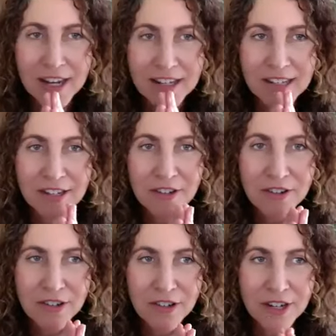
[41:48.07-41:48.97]
Is this
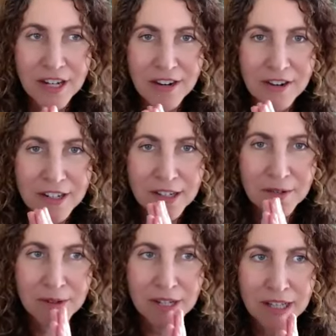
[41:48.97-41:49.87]
your journey, or is
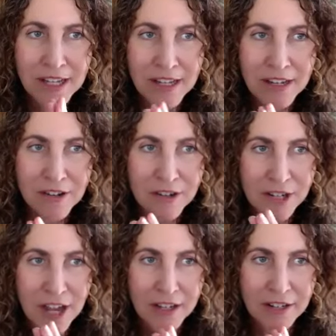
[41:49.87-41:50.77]
this really in your
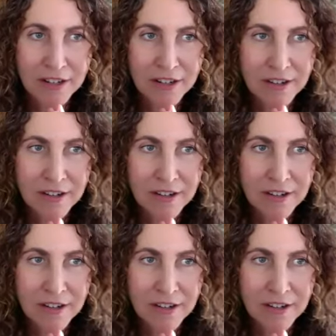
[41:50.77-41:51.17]
childhood?